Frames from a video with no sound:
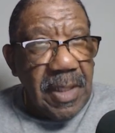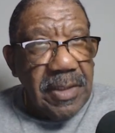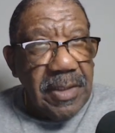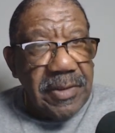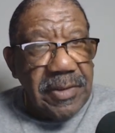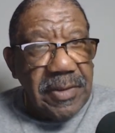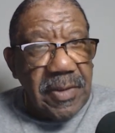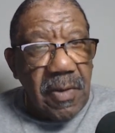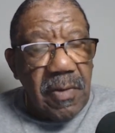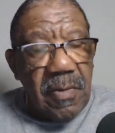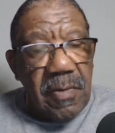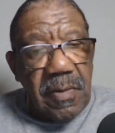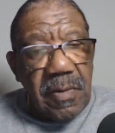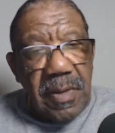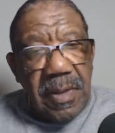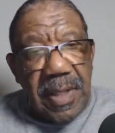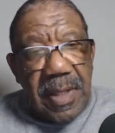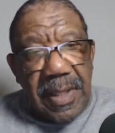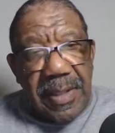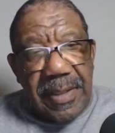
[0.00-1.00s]
So,
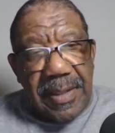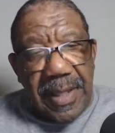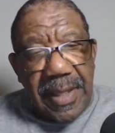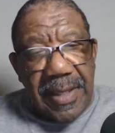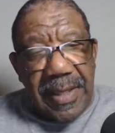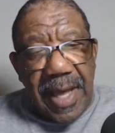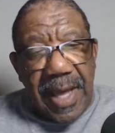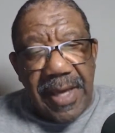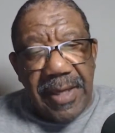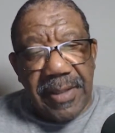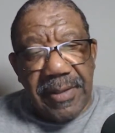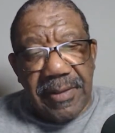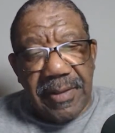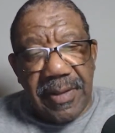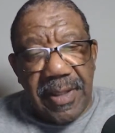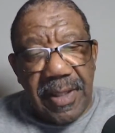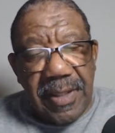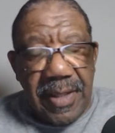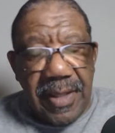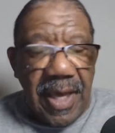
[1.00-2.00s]
and
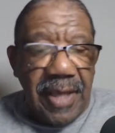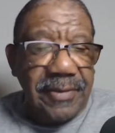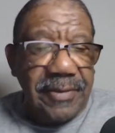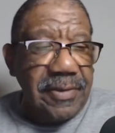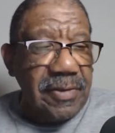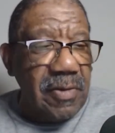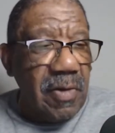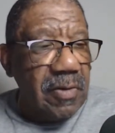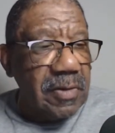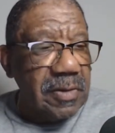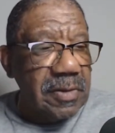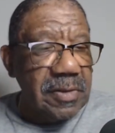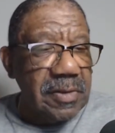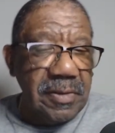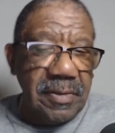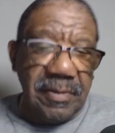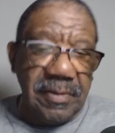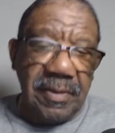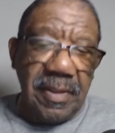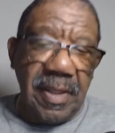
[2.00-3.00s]
I talked
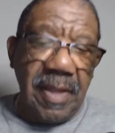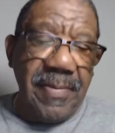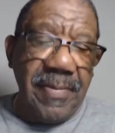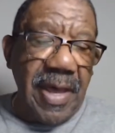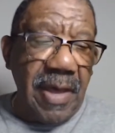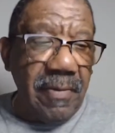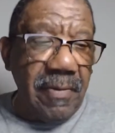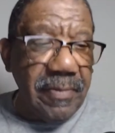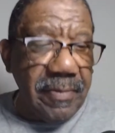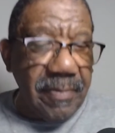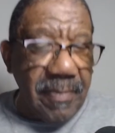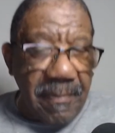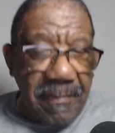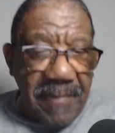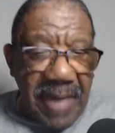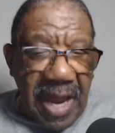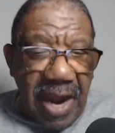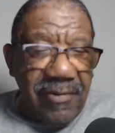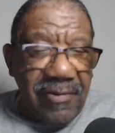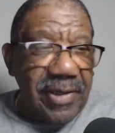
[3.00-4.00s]
about
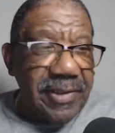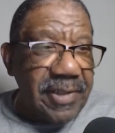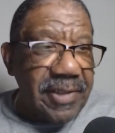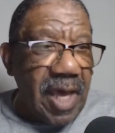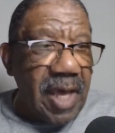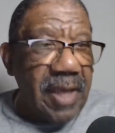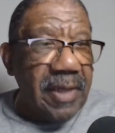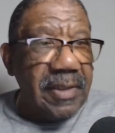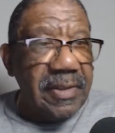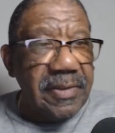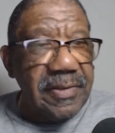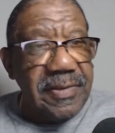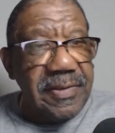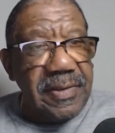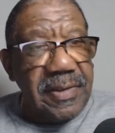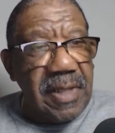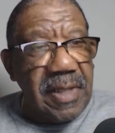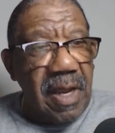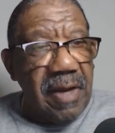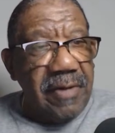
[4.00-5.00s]
Byron Donalds,
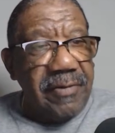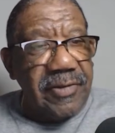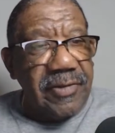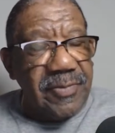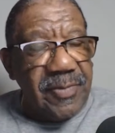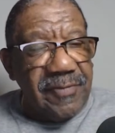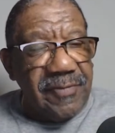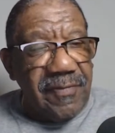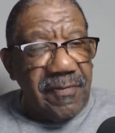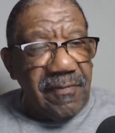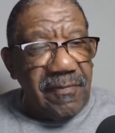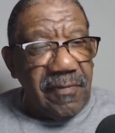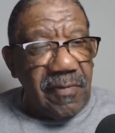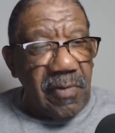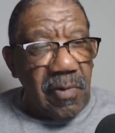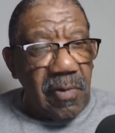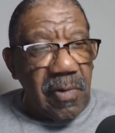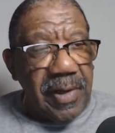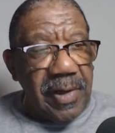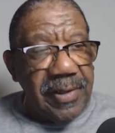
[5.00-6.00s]
the congressman from
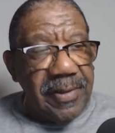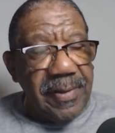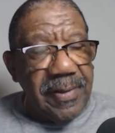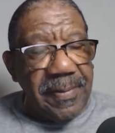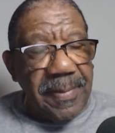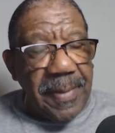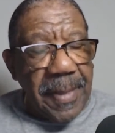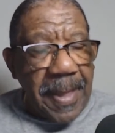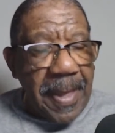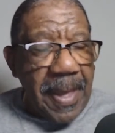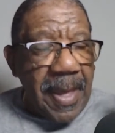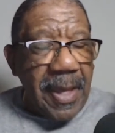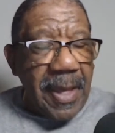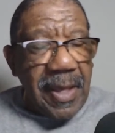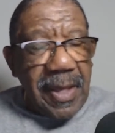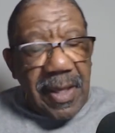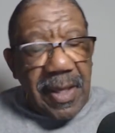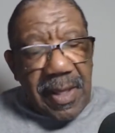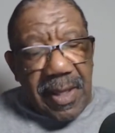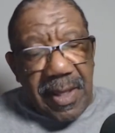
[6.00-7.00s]
Florida,
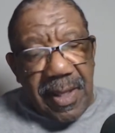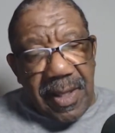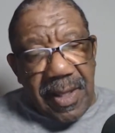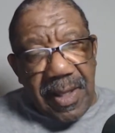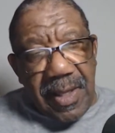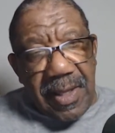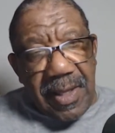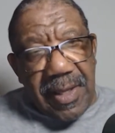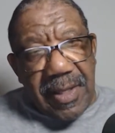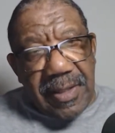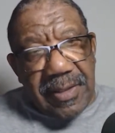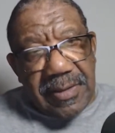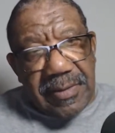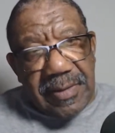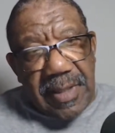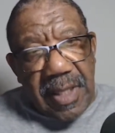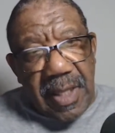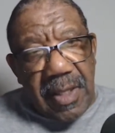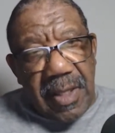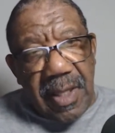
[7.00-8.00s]
a
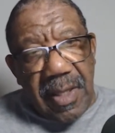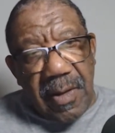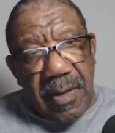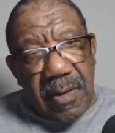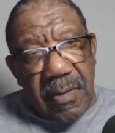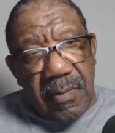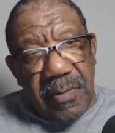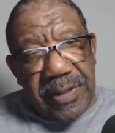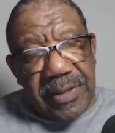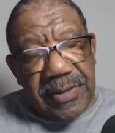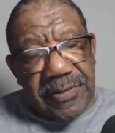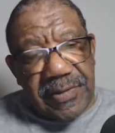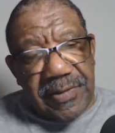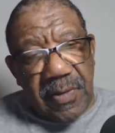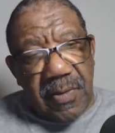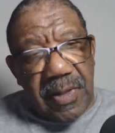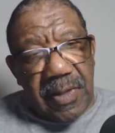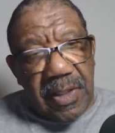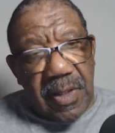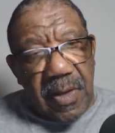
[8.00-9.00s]
week or
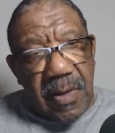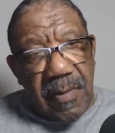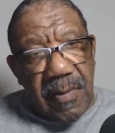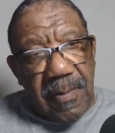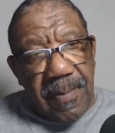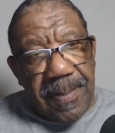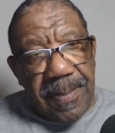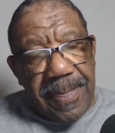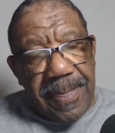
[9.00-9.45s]
so ago.